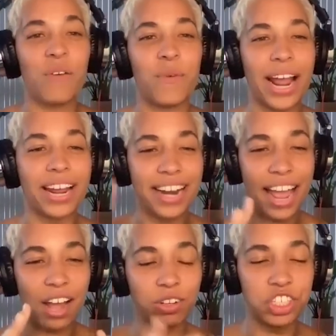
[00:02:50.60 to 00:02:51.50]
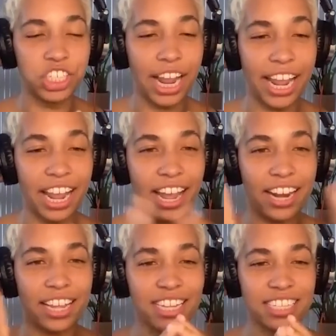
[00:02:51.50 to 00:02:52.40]
Right now, Cheyenne
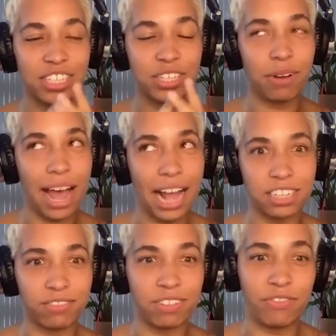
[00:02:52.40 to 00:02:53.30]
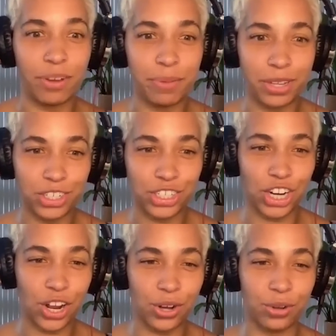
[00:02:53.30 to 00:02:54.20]
is still actively filming a
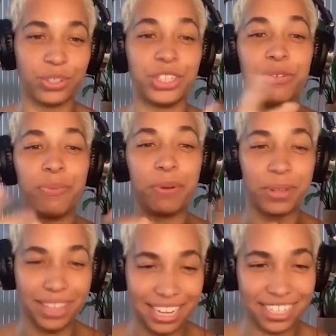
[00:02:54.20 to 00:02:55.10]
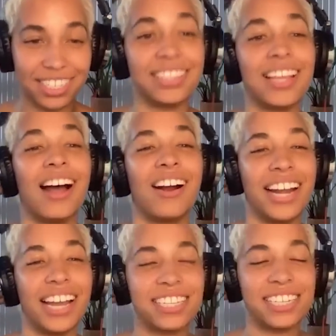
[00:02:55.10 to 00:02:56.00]
show. She will be with us our
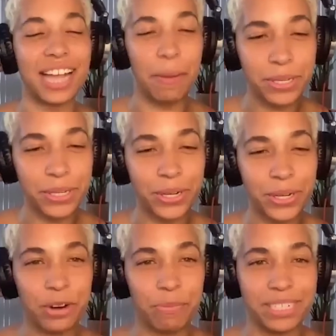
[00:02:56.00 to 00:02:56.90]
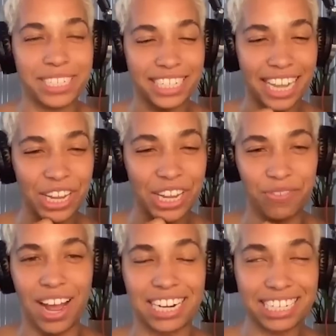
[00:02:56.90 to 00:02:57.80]
next episode. But today you've
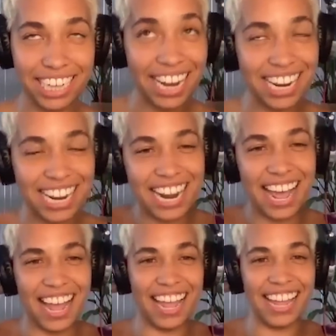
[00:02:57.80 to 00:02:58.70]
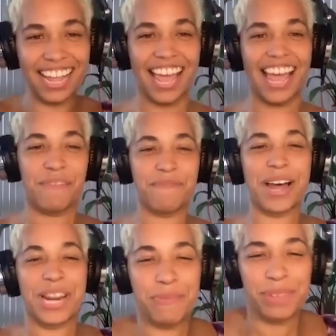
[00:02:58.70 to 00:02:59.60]
got Shannon and I. My
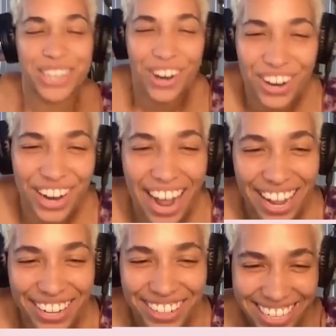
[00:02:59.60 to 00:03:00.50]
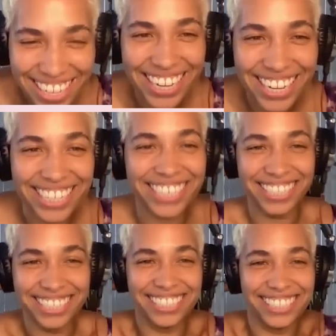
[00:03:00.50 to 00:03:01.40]
name is Kyle Lynn.